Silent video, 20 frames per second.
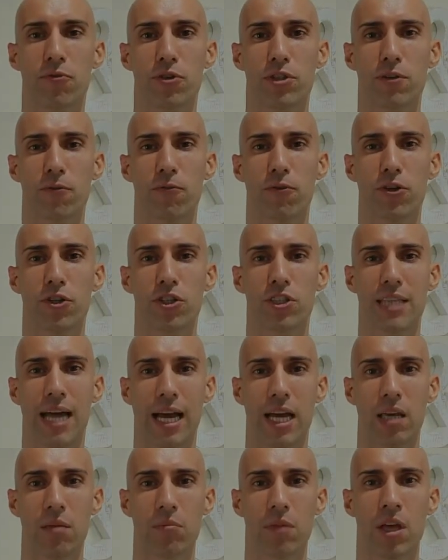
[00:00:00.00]
for the first
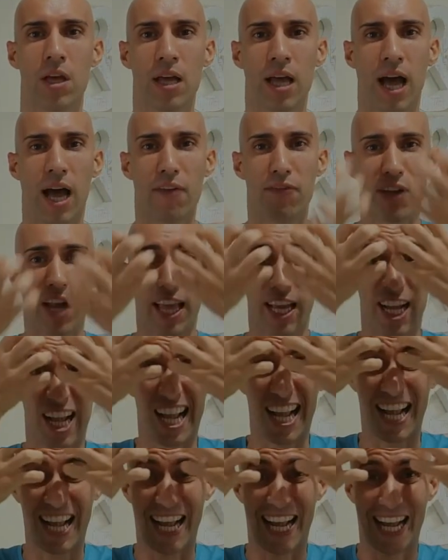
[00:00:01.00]
time, I felt like
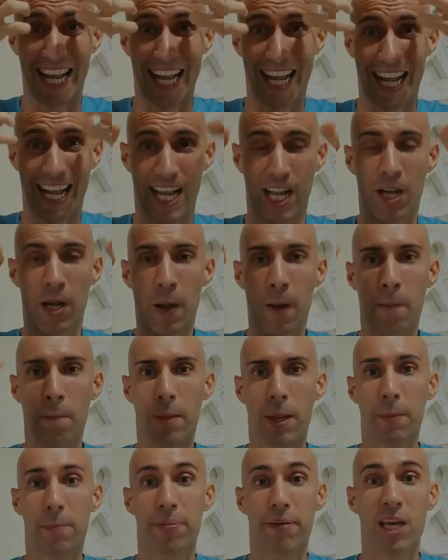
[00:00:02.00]

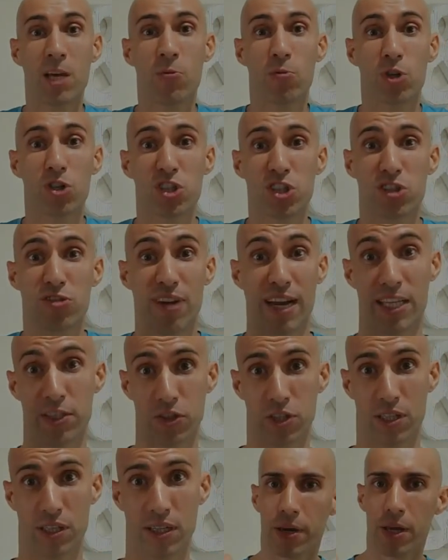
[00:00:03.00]
my brain was
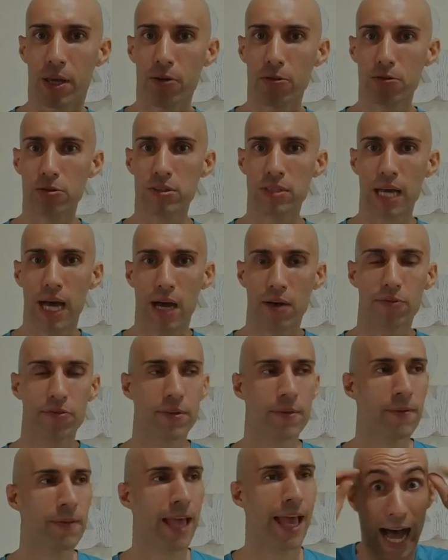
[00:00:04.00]
stretching. Pretty cool stuff.
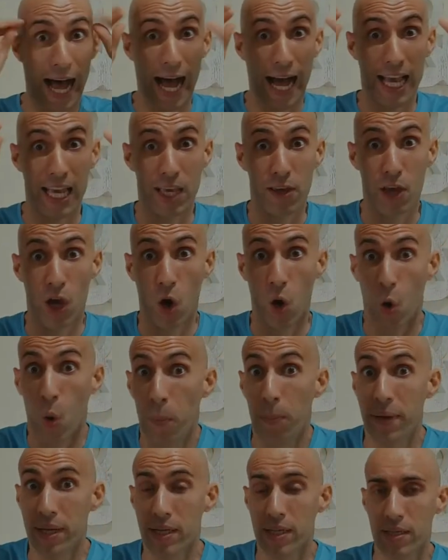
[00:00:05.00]

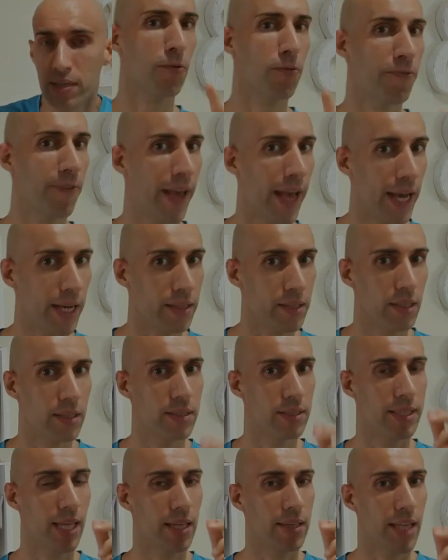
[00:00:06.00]
Eye-opening. The fact
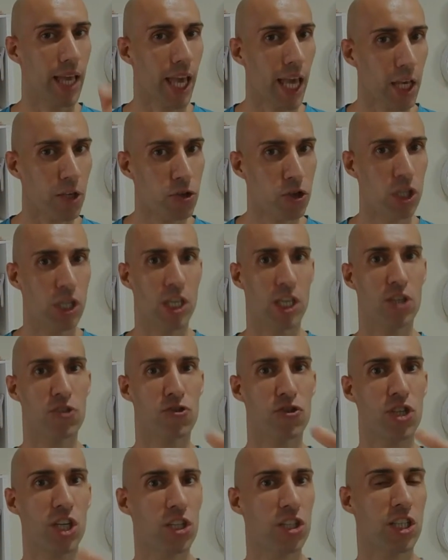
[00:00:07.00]
that aging is
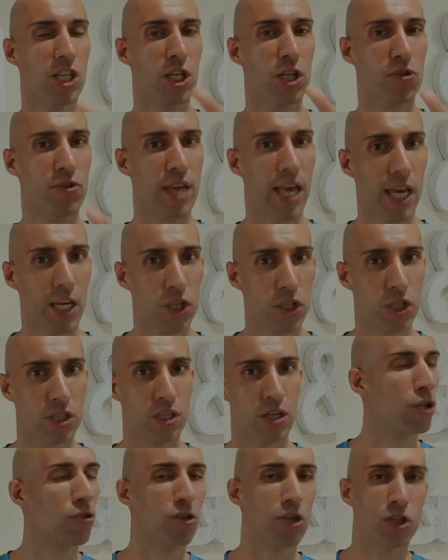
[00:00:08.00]
just a
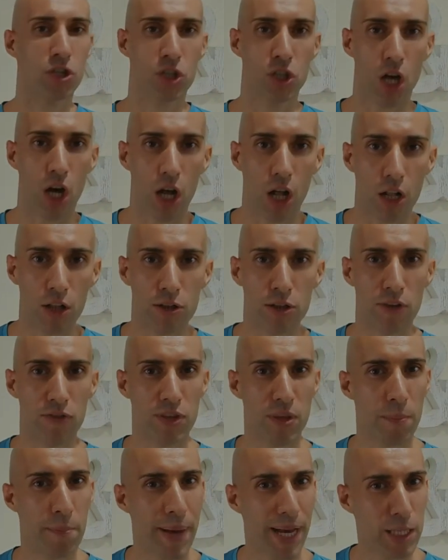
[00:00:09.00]
creation, result of
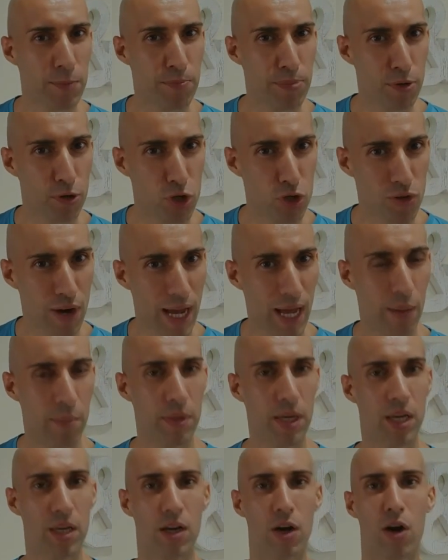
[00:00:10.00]
the bad
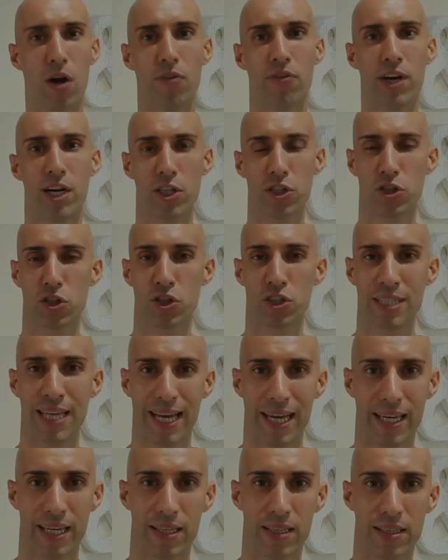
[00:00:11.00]
programming of our
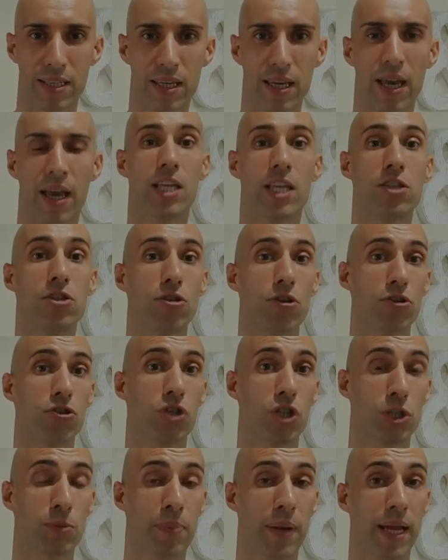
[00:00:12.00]
society, it's
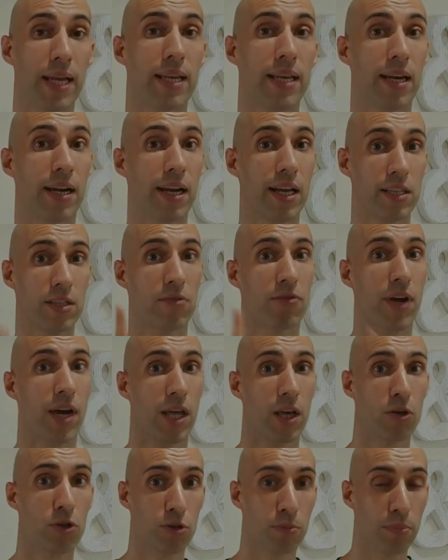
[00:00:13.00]
also explained in another
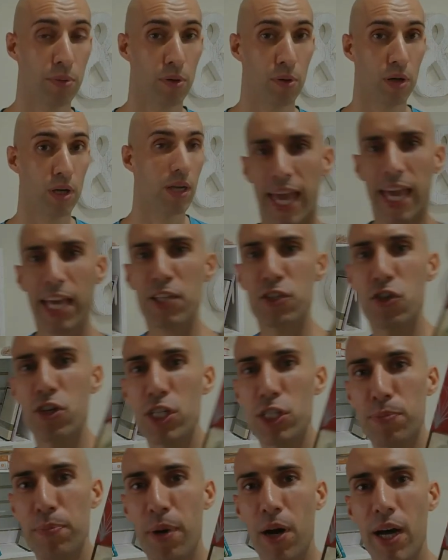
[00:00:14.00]
very good book,
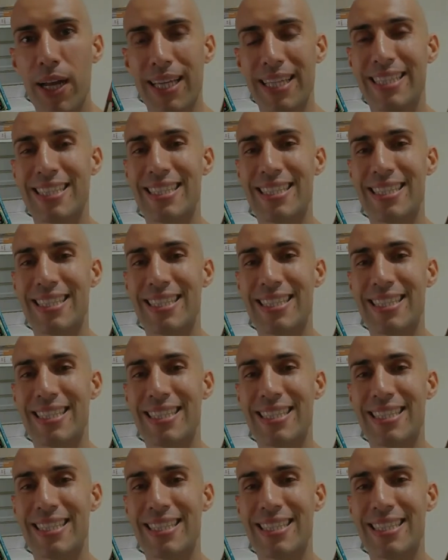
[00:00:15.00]
Ageless Body,